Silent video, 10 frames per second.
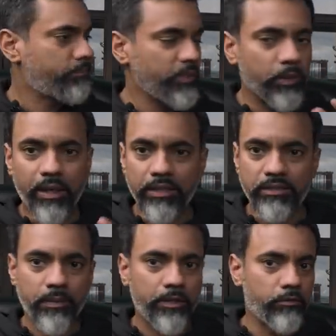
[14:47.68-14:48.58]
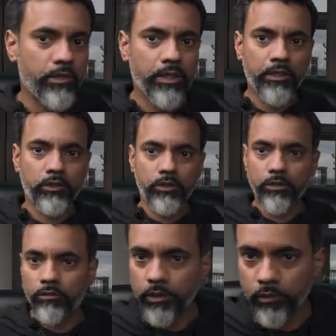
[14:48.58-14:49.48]
you know, by the time they realize
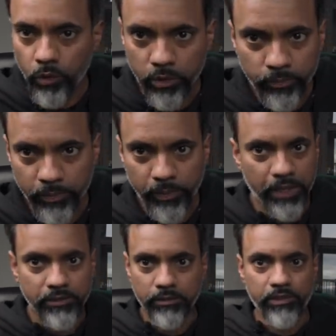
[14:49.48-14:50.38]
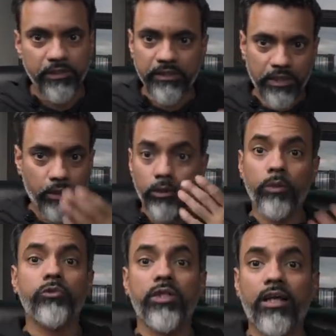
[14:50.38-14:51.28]
you already walked past them, because that's how
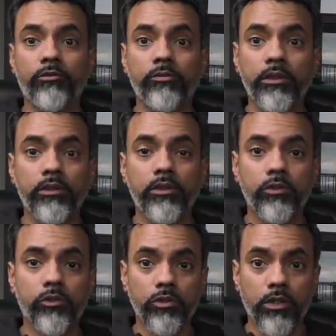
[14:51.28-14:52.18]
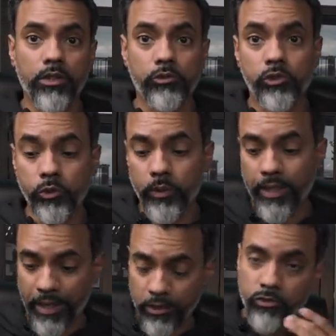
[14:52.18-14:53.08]
close you have to be to shoot.
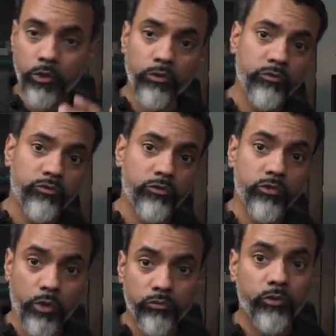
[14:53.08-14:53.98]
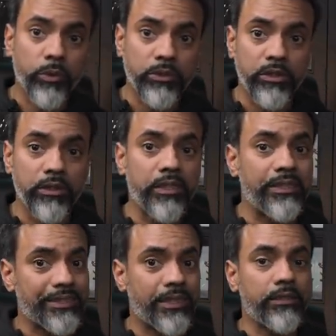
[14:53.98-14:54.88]
And zone focusing
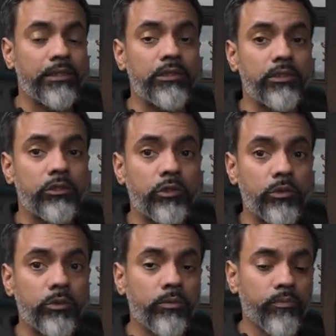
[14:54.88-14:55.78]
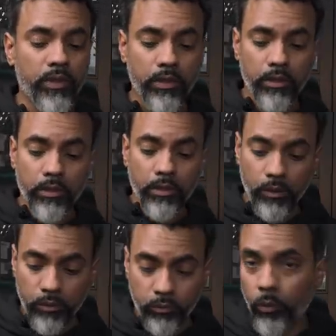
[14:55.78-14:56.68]
is a lot easier to do
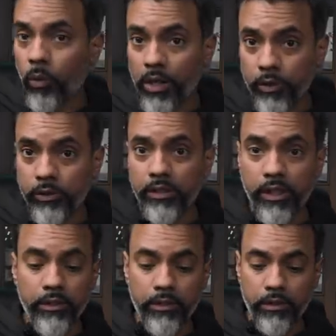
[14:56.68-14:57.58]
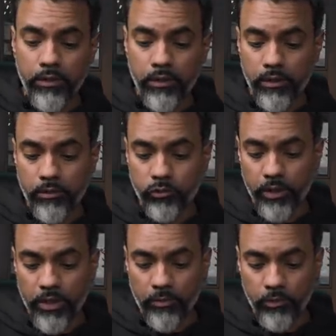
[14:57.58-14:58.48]
the wider you get, so
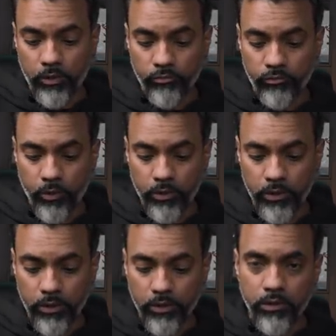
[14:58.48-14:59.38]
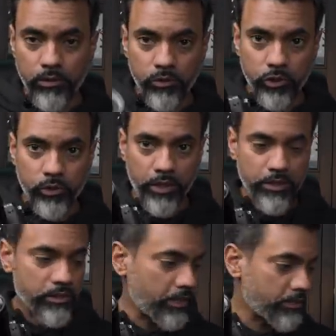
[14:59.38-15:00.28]
I am looking forward to trying
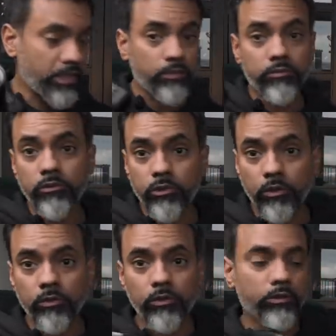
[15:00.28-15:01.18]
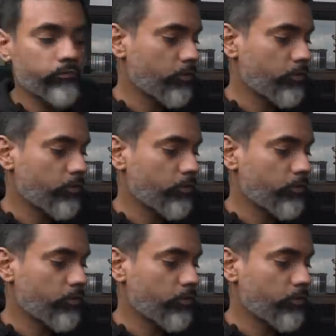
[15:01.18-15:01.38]
this lens out. So look